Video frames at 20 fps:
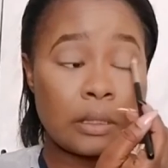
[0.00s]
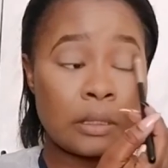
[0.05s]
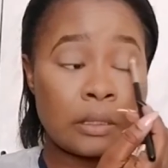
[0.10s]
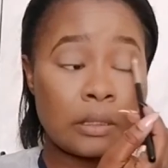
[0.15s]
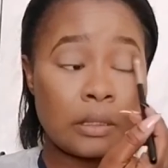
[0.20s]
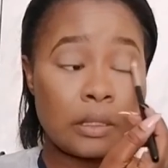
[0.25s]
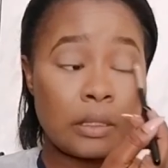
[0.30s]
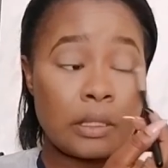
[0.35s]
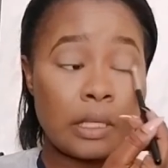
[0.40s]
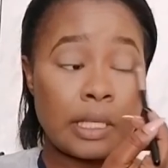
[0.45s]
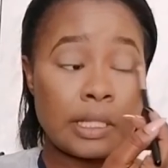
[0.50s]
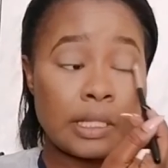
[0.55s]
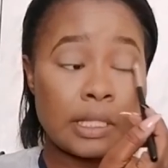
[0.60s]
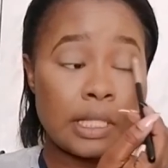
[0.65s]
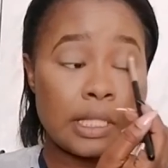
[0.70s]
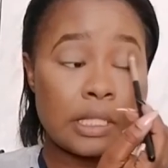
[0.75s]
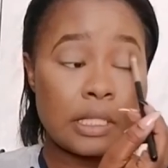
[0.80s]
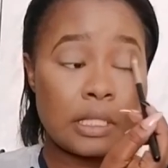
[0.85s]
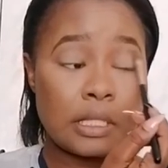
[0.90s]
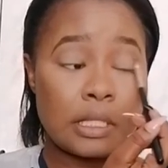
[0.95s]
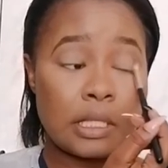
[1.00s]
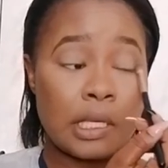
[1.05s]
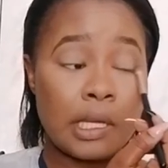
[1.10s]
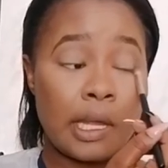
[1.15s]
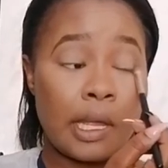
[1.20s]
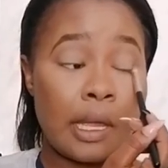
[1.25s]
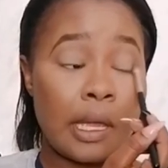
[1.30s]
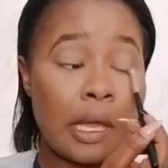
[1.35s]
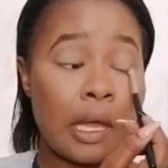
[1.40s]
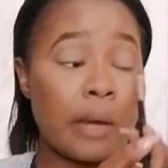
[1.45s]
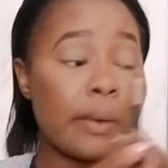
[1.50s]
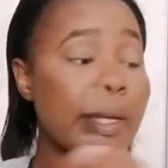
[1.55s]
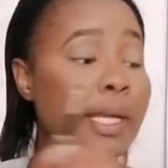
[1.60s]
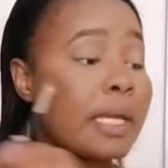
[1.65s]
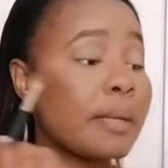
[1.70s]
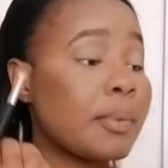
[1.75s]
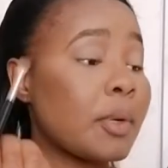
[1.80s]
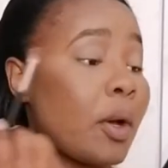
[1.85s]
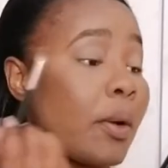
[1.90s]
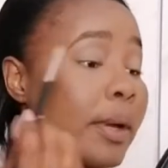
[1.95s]
And so you guys can see how I
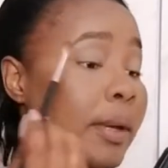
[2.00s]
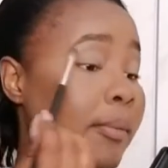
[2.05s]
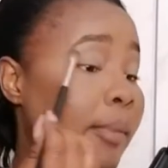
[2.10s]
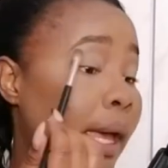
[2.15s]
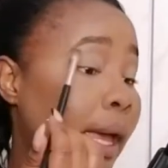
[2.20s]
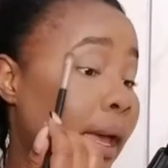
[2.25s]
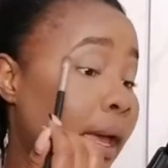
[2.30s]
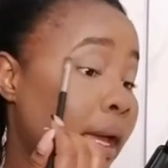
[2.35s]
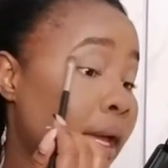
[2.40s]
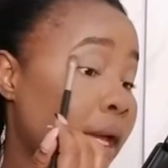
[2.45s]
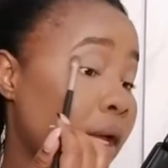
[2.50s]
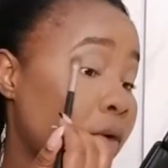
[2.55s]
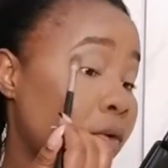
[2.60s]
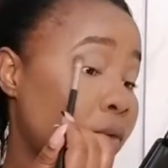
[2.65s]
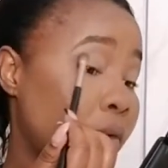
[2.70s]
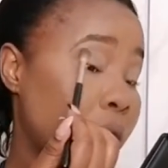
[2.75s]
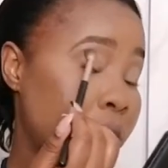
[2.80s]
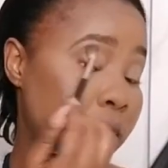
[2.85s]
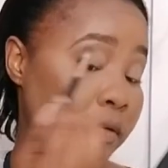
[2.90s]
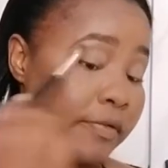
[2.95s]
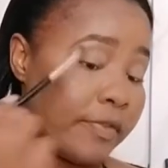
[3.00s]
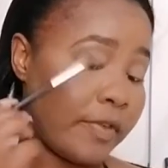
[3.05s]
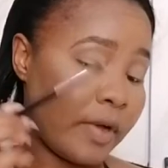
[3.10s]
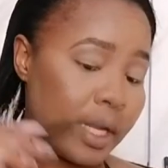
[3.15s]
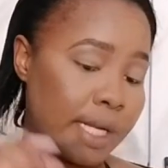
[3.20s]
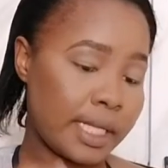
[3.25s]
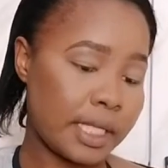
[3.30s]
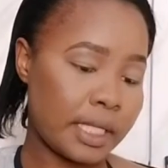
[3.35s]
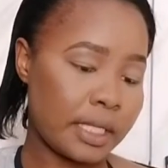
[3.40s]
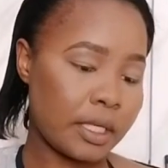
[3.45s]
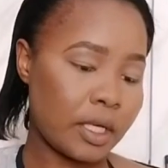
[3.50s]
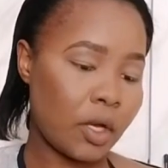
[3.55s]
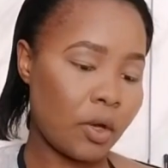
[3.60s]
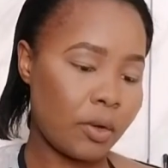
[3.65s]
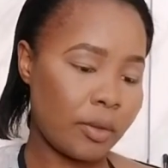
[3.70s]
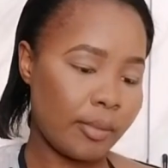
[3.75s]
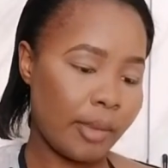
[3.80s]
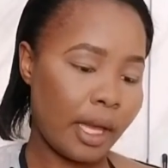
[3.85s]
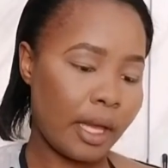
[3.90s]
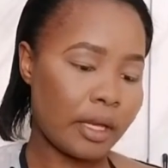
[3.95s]
keep going back, redefining,
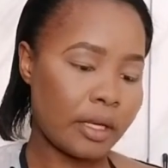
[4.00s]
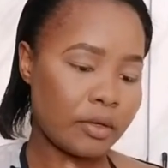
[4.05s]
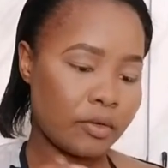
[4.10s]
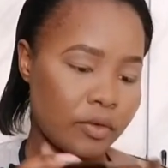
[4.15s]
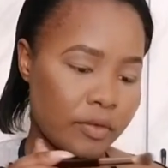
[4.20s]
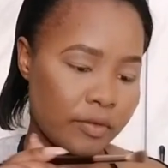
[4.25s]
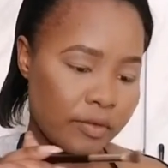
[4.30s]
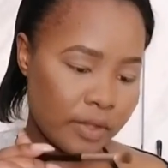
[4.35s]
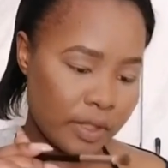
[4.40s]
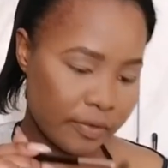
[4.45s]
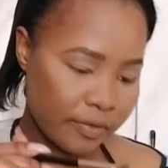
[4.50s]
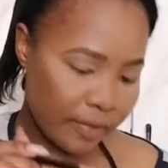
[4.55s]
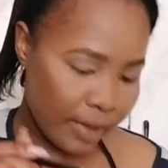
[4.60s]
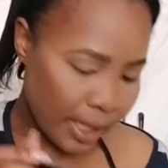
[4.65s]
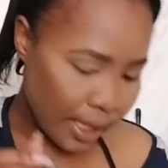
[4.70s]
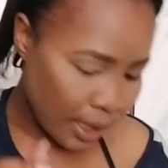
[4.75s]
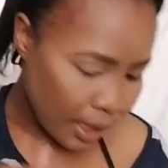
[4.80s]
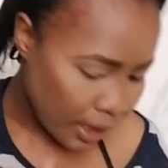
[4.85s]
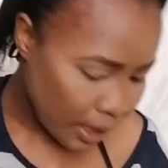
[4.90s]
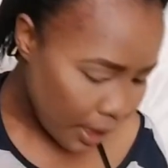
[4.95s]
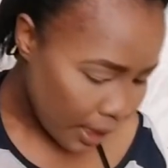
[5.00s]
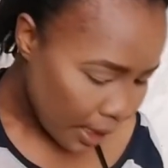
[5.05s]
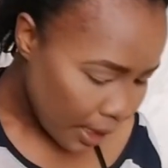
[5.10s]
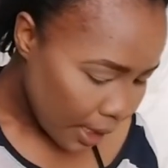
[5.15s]
going back and redefining.